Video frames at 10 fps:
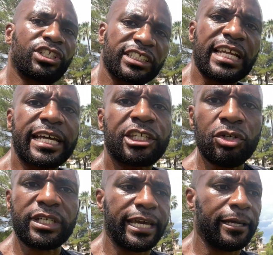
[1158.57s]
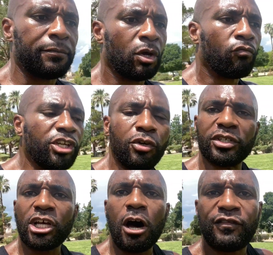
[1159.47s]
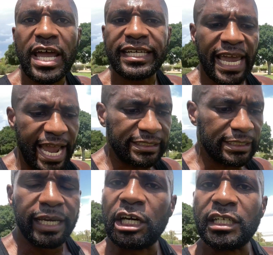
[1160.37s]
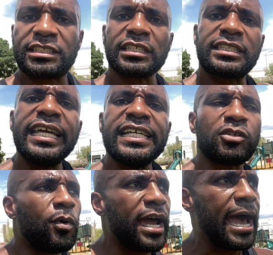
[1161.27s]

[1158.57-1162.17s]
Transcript: Just like you did when you was on vacation. It could have took the easy way